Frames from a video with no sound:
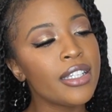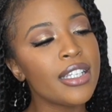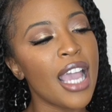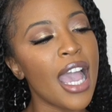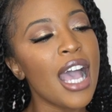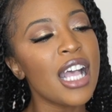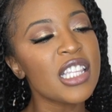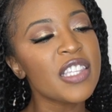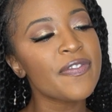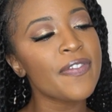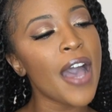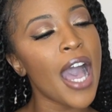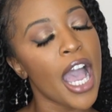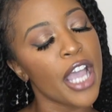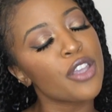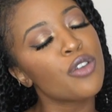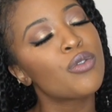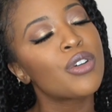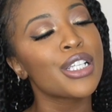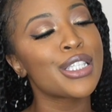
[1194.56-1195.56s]
Yeah, it's
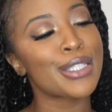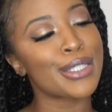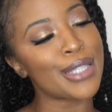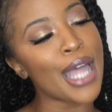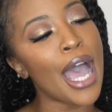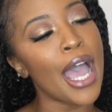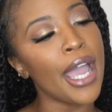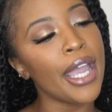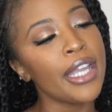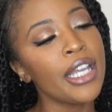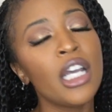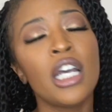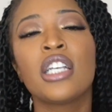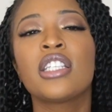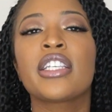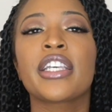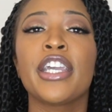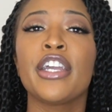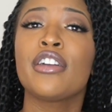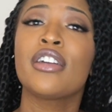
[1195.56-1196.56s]
fine. You can stay.
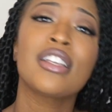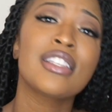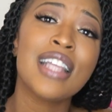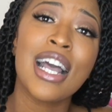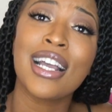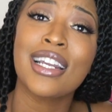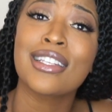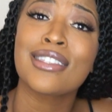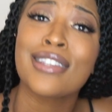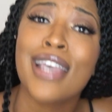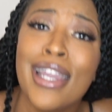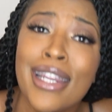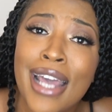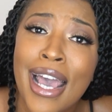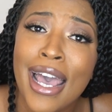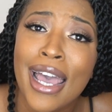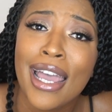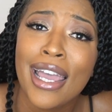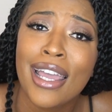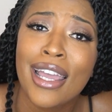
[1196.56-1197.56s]
Security's not going to say
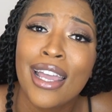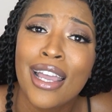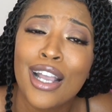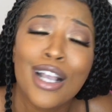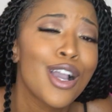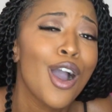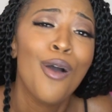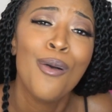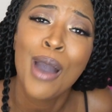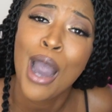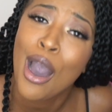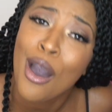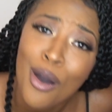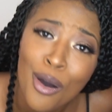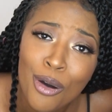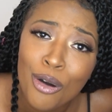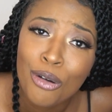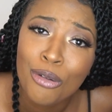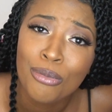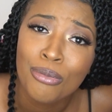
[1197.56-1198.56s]
that. Go
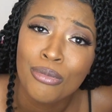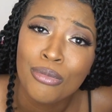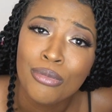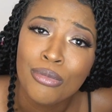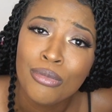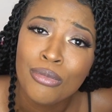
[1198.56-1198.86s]
home.